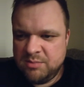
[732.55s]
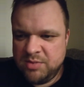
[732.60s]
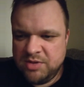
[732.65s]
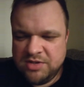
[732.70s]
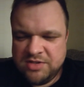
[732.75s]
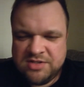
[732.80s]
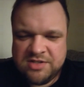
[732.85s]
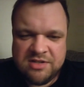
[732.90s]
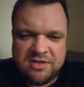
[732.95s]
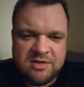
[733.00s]

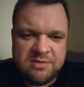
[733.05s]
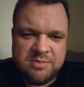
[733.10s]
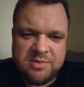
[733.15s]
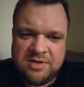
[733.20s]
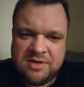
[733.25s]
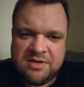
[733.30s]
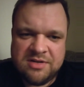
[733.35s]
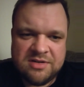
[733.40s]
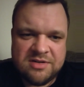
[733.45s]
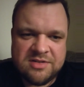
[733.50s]
build each other up
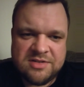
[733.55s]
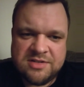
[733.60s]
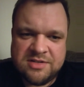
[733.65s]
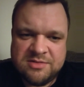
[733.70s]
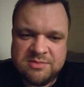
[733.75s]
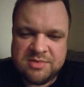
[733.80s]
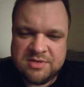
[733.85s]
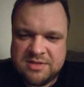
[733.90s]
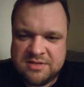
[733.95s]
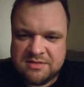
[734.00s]
and encourage
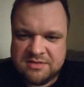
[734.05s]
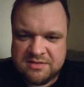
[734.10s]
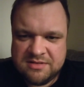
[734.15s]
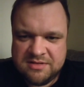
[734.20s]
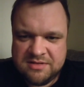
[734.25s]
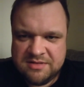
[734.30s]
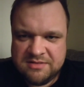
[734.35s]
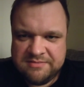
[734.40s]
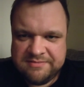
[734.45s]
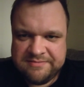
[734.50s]
you. But,
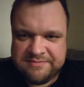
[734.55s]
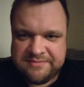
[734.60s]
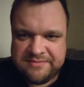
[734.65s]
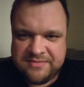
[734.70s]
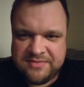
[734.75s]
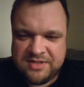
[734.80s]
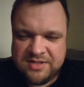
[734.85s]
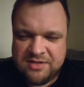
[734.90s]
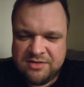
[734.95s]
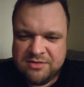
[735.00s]

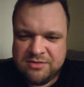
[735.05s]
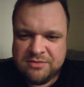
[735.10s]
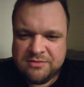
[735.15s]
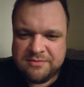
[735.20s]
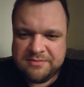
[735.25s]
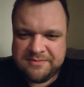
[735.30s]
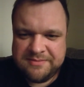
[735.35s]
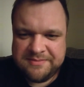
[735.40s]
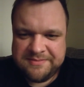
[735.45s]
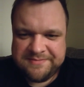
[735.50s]
you
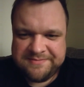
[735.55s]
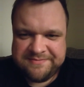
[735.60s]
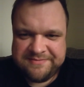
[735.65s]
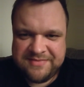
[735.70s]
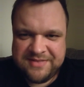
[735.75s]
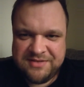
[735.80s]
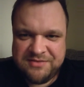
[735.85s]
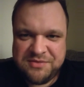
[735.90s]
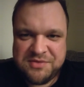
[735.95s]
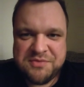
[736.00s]
know,
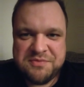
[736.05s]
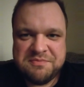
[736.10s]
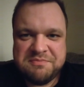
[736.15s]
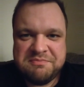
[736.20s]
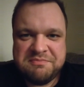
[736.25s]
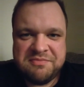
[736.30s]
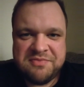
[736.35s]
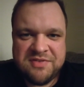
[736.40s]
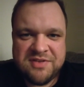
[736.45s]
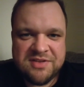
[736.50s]
if you
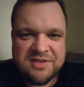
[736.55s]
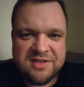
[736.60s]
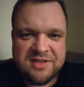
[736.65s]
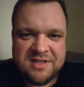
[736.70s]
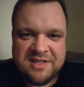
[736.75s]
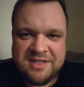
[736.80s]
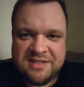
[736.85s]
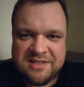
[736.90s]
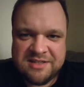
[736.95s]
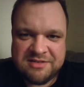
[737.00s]
feel
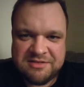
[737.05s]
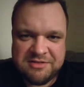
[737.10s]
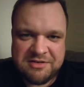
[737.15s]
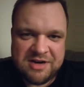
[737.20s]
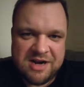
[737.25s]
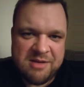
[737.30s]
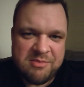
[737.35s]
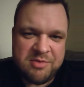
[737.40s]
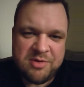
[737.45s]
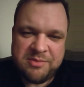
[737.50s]
the need to
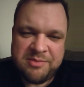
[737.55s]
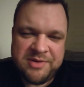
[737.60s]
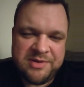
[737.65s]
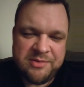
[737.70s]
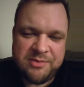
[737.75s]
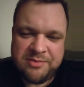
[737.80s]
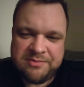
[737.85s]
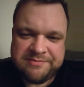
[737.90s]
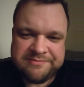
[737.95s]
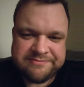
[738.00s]
crap on
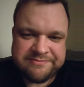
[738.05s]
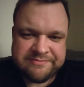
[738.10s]
me,